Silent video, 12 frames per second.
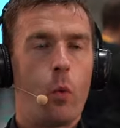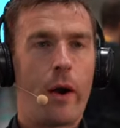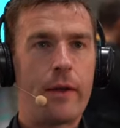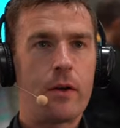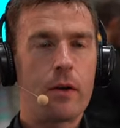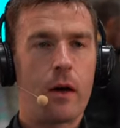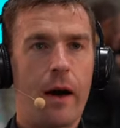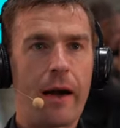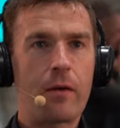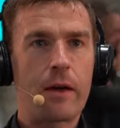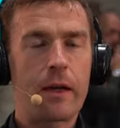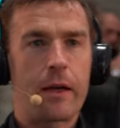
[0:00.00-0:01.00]
when you're
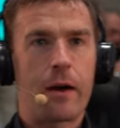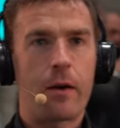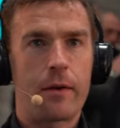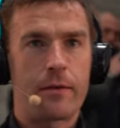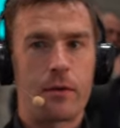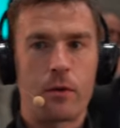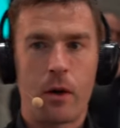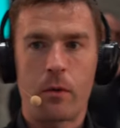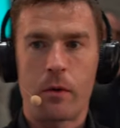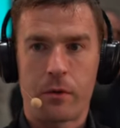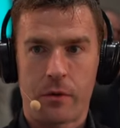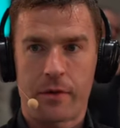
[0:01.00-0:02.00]
hiring in areas you
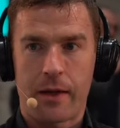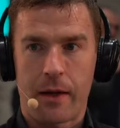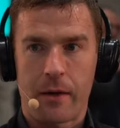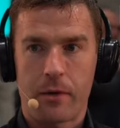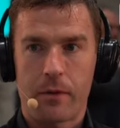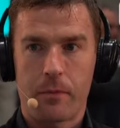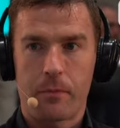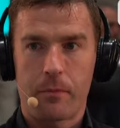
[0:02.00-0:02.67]
don't understand,